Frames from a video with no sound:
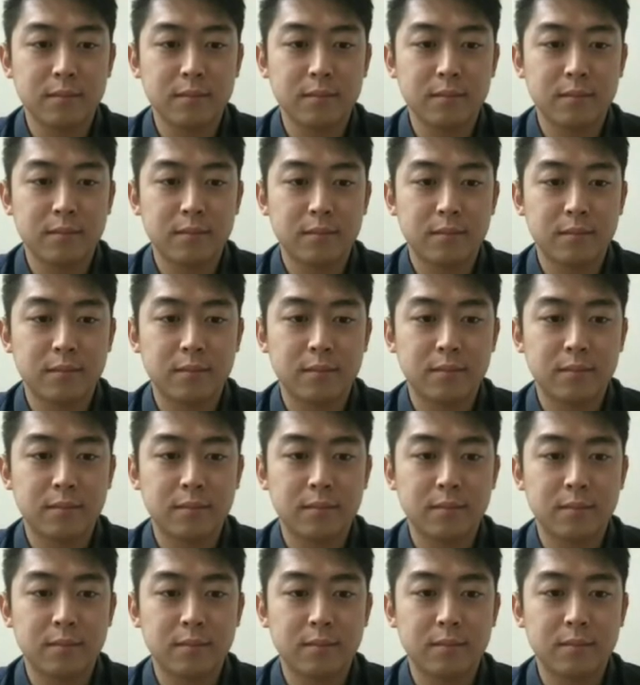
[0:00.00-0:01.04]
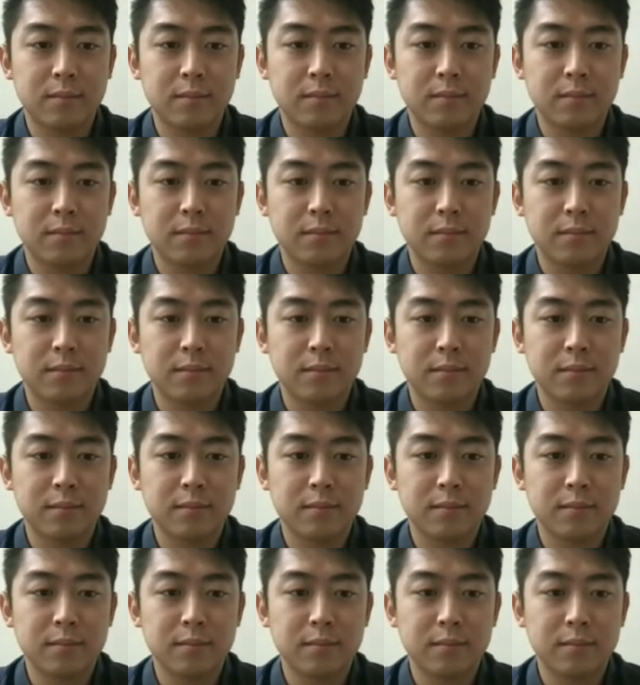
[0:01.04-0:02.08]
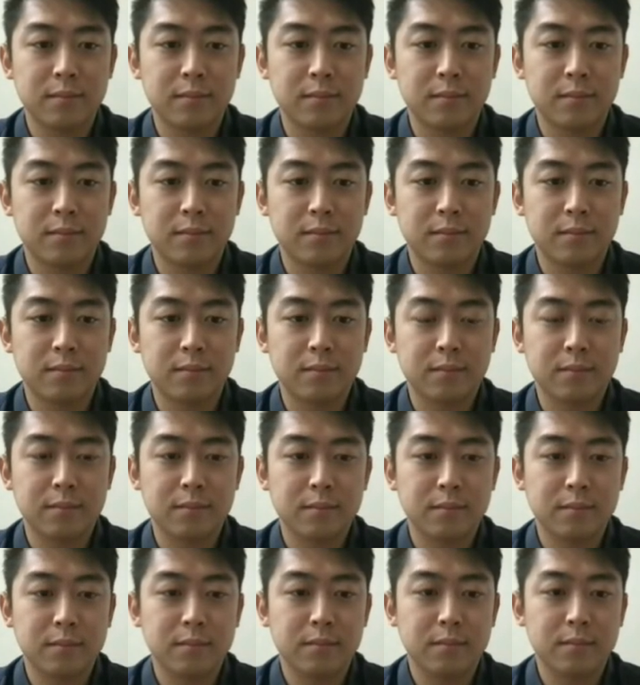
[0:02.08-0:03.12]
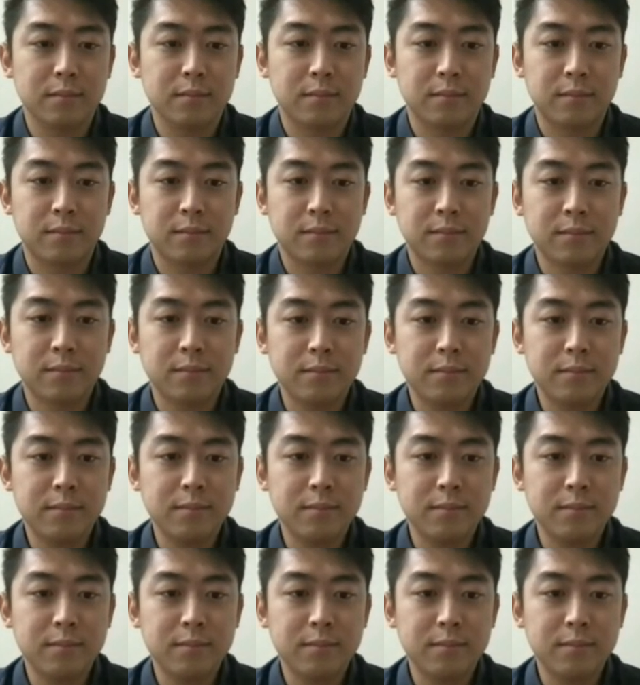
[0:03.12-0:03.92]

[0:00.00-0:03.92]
This person isn't speaking.